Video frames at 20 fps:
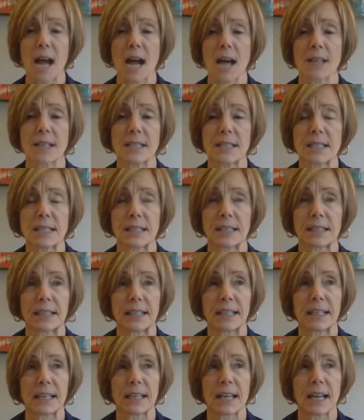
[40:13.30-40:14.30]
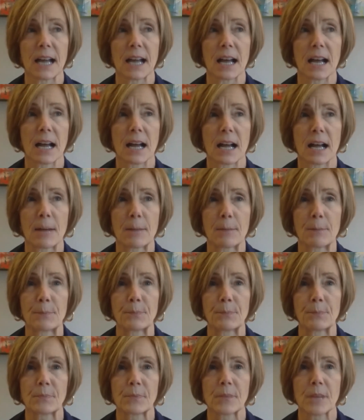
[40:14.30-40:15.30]
honestly,
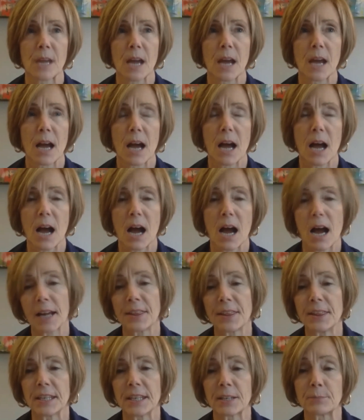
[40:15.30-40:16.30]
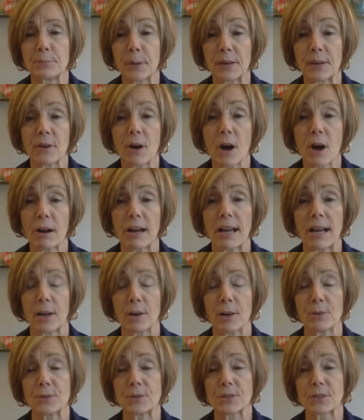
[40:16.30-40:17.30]
I think above all
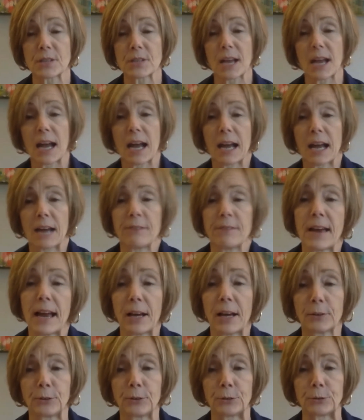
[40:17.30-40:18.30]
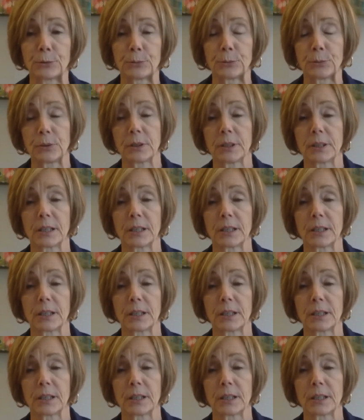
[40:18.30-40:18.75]
else, I value